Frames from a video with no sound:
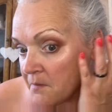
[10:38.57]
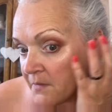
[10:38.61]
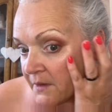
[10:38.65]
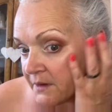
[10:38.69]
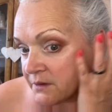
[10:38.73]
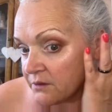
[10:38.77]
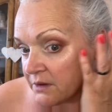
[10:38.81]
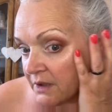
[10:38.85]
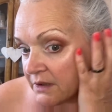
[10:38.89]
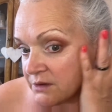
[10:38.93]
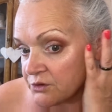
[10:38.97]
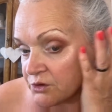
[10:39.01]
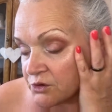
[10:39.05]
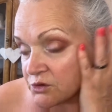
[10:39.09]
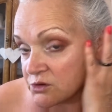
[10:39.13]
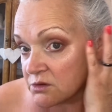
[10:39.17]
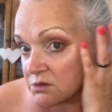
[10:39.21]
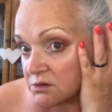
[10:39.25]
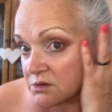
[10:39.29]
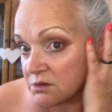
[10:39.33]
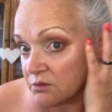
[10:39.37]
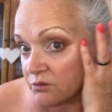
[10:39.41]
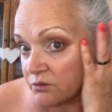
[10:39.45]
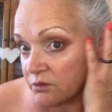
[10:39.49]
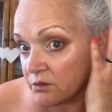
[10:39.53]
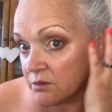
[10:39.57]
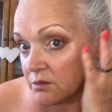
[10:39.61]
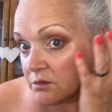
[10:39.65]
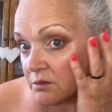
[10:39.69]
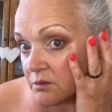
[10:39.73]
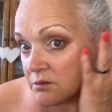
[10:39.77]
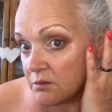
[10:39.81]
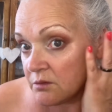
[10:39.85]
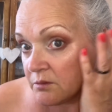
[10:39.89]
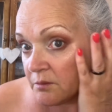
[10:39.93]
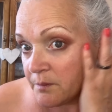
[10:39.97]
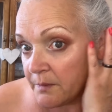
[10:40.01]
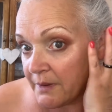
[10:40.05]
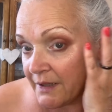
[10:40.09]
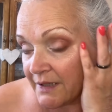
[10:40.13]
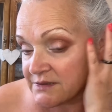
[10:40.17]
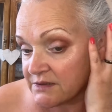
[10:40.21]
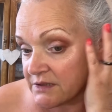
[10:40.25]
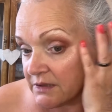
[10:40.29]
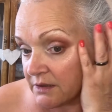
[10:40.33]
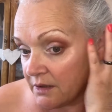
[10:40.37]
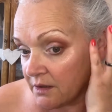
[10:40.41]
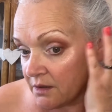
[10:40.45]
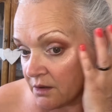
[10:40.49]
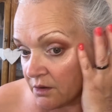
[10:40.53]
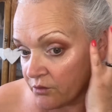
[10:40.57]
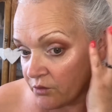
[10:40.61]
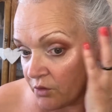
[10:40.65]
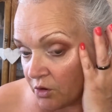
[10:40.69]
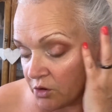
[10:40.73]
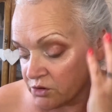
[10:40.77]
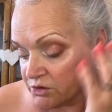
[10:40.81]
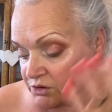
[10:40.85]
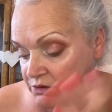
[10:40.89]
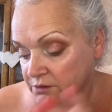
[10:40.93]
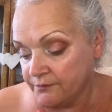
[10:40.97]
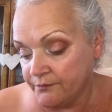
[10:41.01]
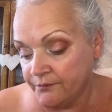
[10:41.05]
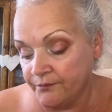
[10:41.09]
And then just patting it across.